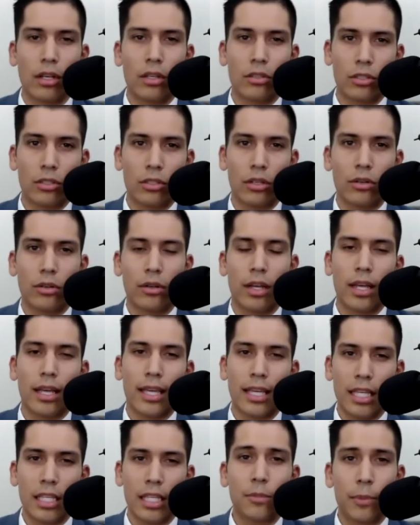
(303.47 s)
So
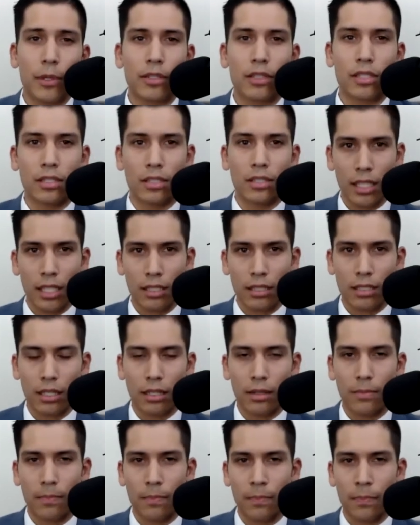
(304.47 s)
he's built a
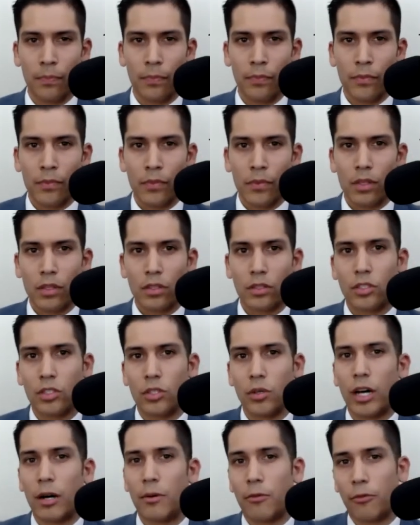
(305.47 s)
system
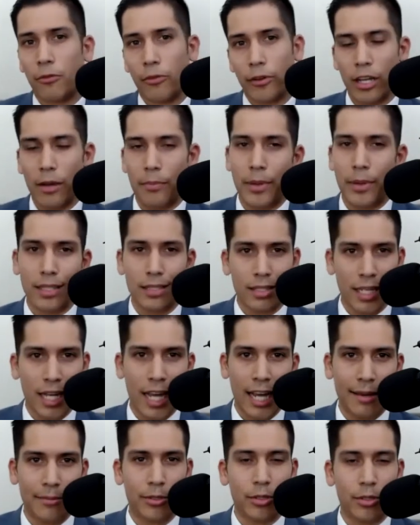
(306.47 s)
to help free up his
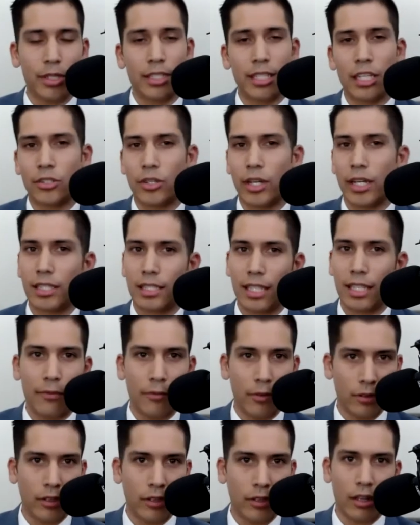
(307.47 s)
time so he's not trading time
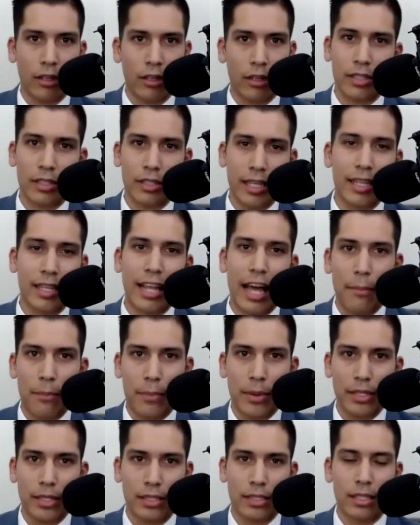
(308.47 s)
for dollars in that
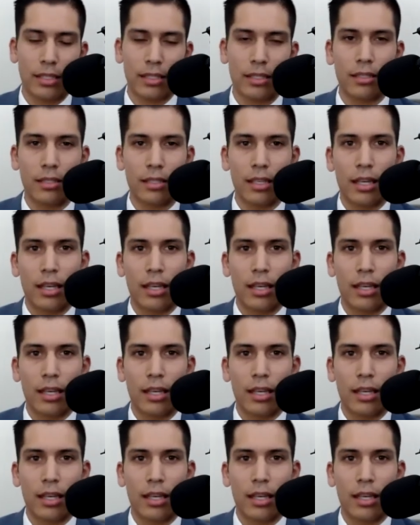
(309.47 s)
business.